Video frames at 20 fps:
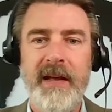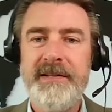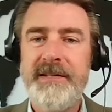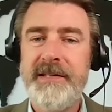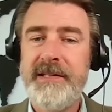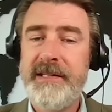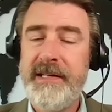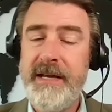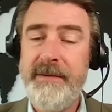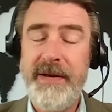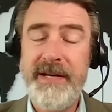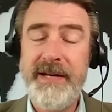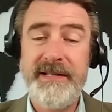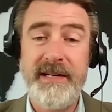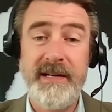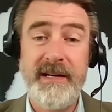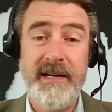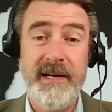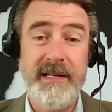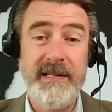It's the same
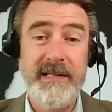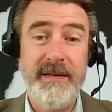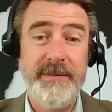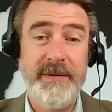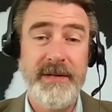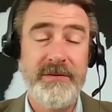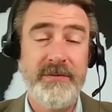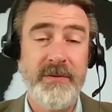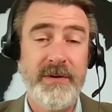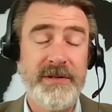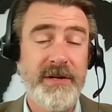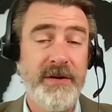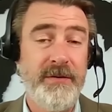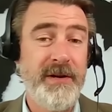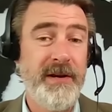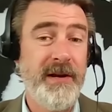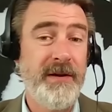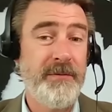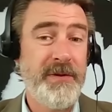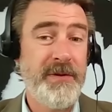basic concept as what's
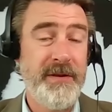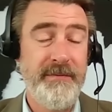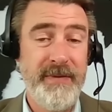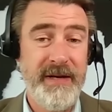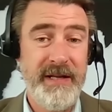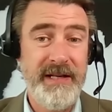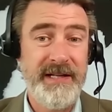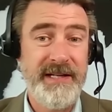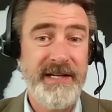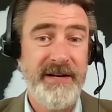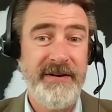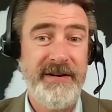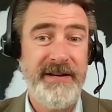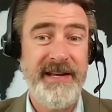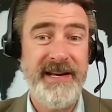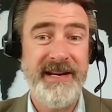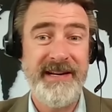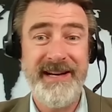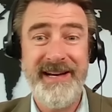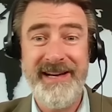going on with the military
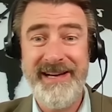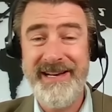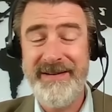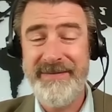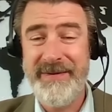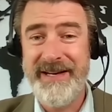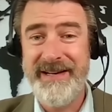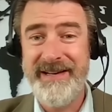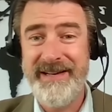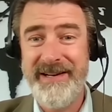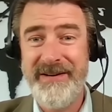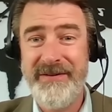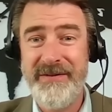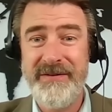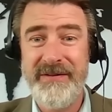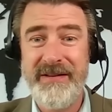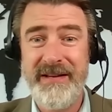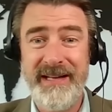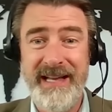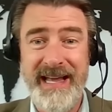and the economy. You know,
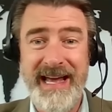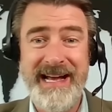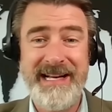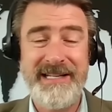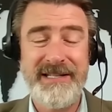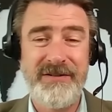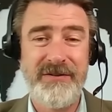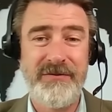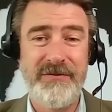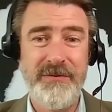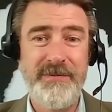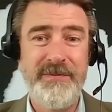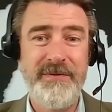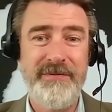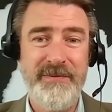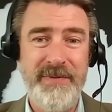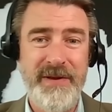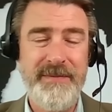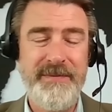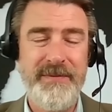the, the last group
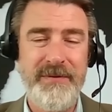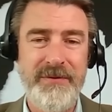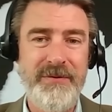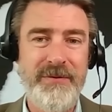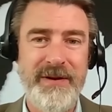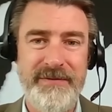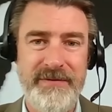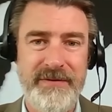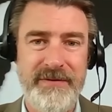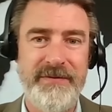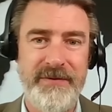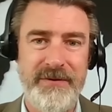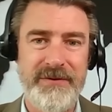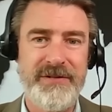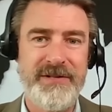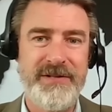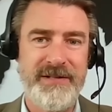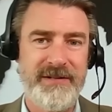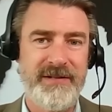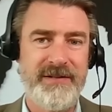of people who have the
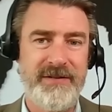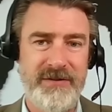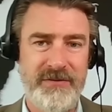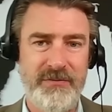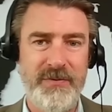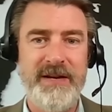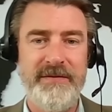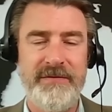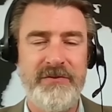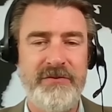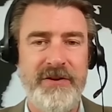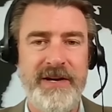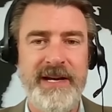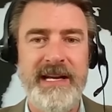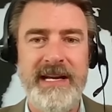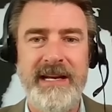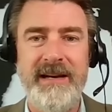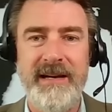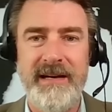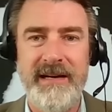full suite of
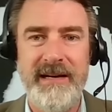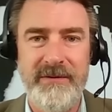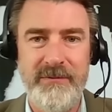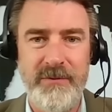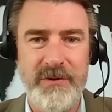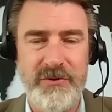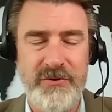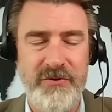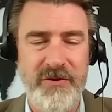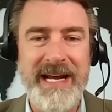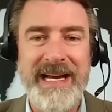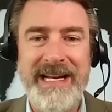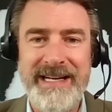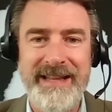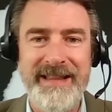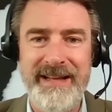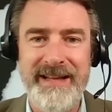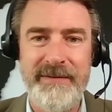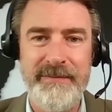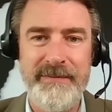training uh, were
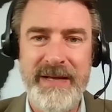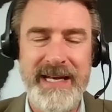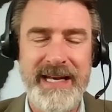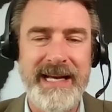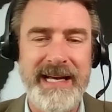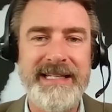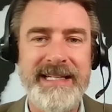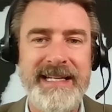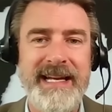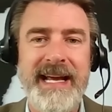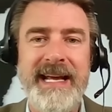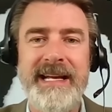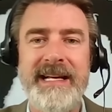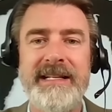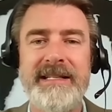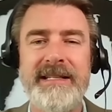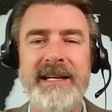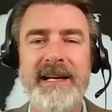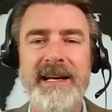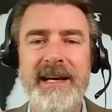trained in the mid nineteen
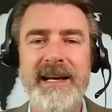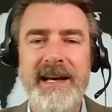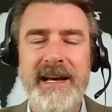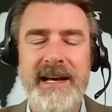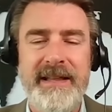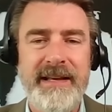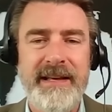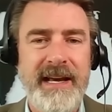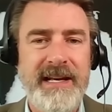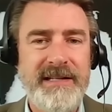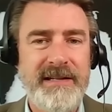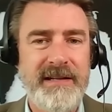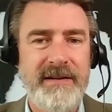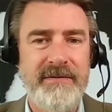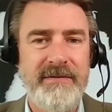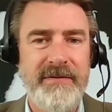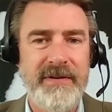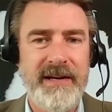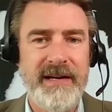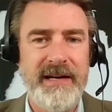eighties. In the case
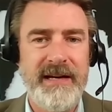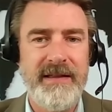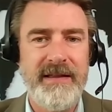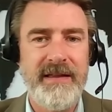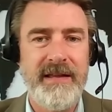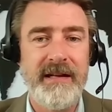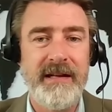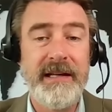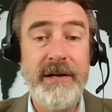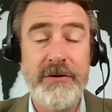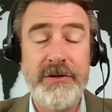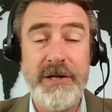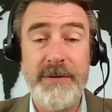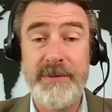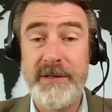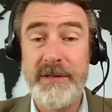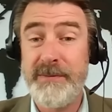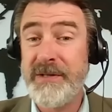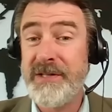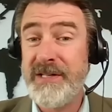of uh, the
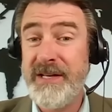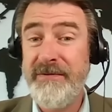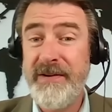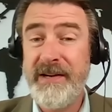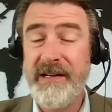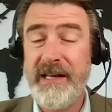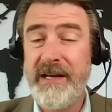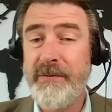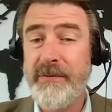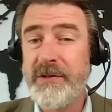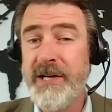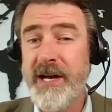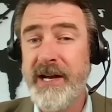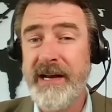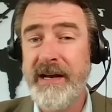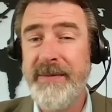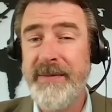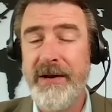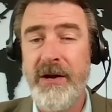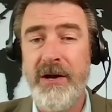leadership specifically, we're
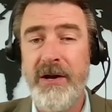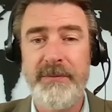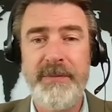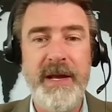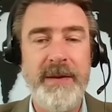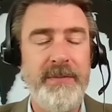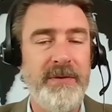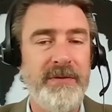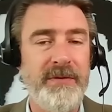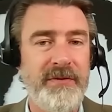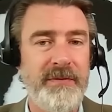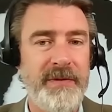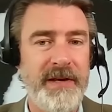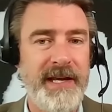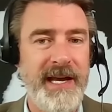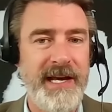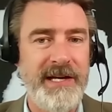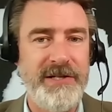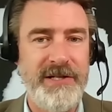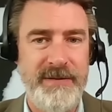talking about all people from
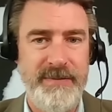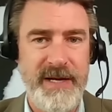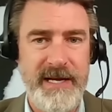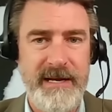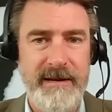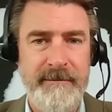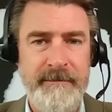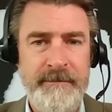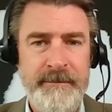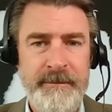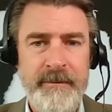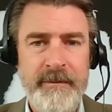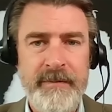the K G B.